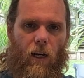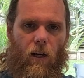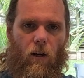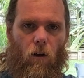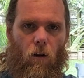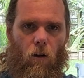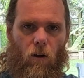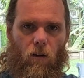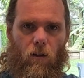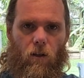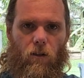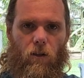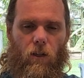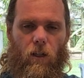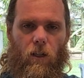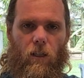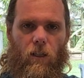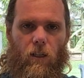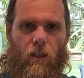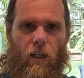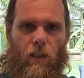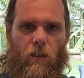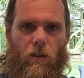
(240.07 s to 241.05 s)
clock that you can
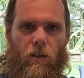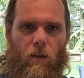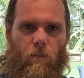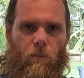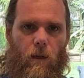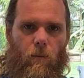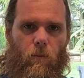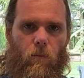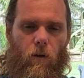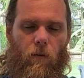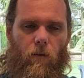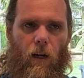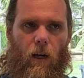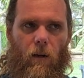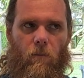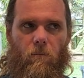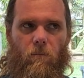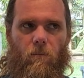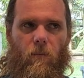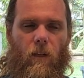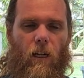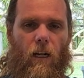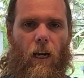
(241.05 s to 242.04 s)
see, so it's a bit more of
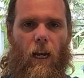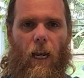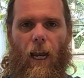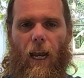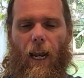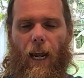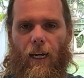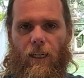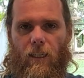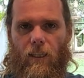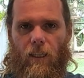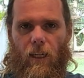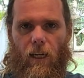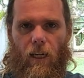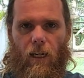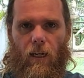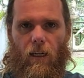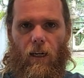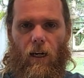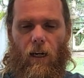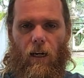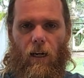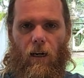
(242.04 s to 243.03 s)
that
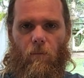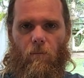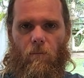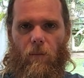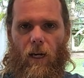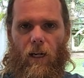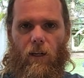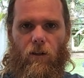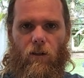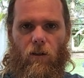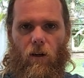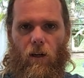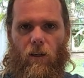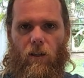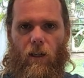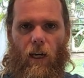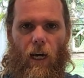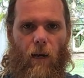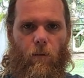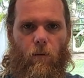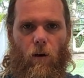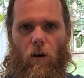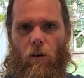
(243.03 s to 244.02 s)
classic bedside
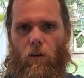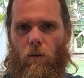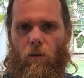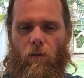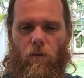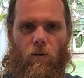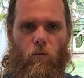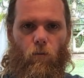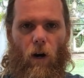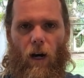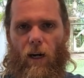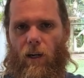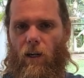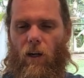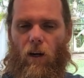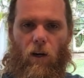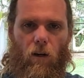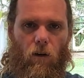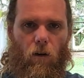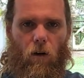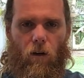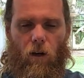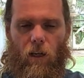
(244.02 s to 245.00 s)
table radio
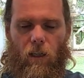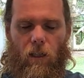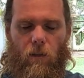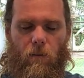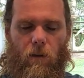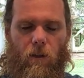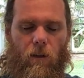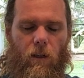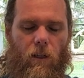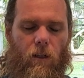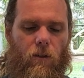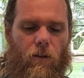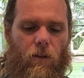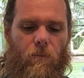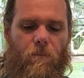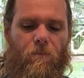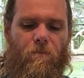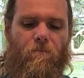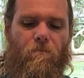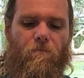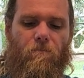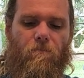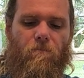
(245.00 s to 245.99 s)
clock experience.
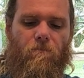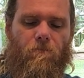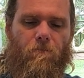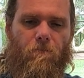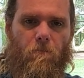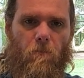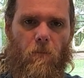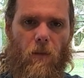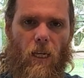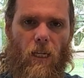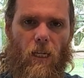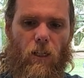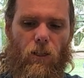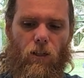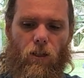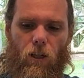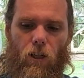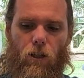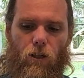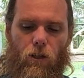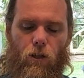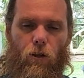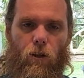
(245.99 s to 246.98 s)
So
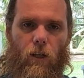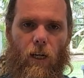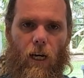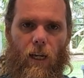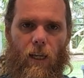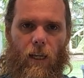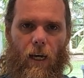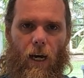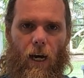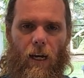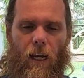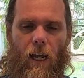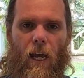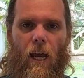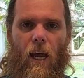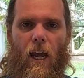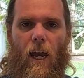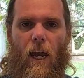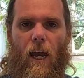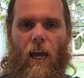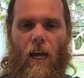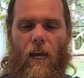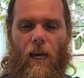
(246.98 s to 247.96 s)
you do get that
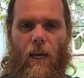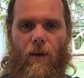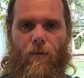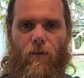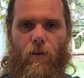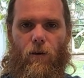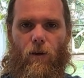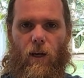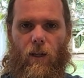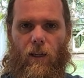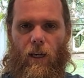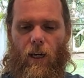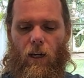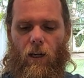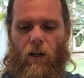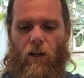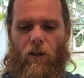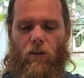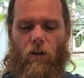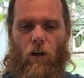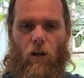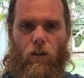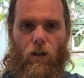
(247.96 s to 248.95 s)
if you get the Echo
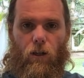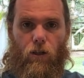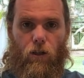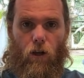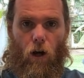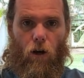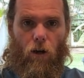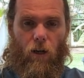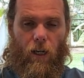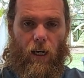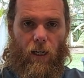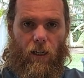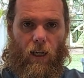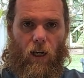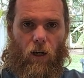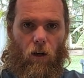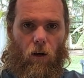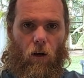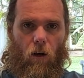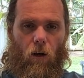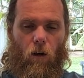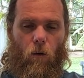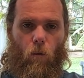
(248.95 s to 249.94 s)
Dot. You don't get the
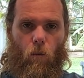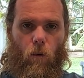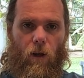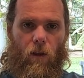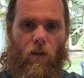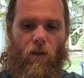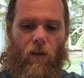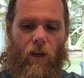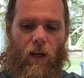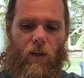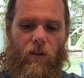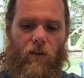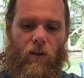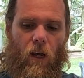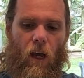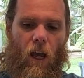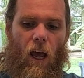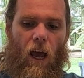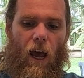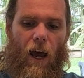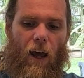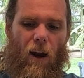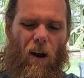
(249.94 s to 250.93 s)
clock with this.
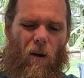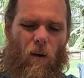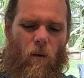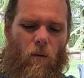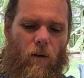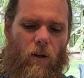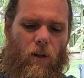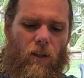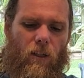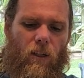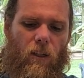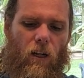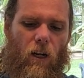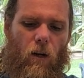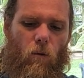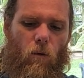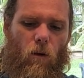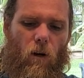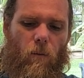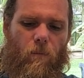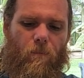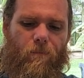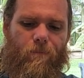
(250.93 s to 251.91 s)
And you know
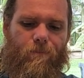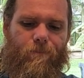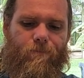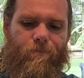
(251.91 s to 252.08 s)
what?